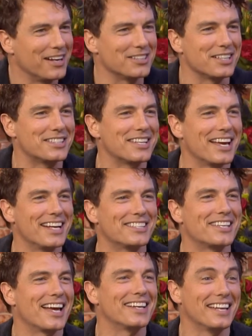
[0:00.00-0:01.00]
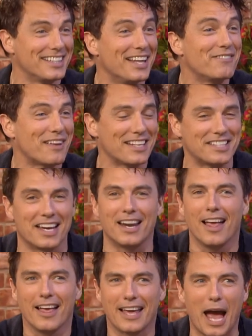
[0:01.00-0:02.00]
Because it said
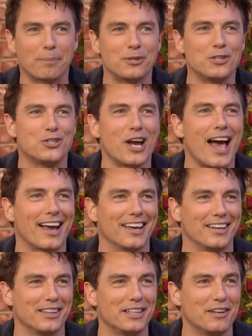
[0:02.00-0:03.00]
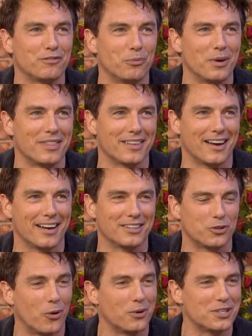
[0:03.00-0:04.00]
Captain Jack in a lift with
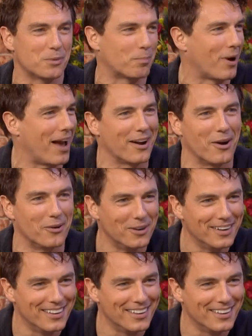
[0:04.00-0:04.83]
Tony Soprano.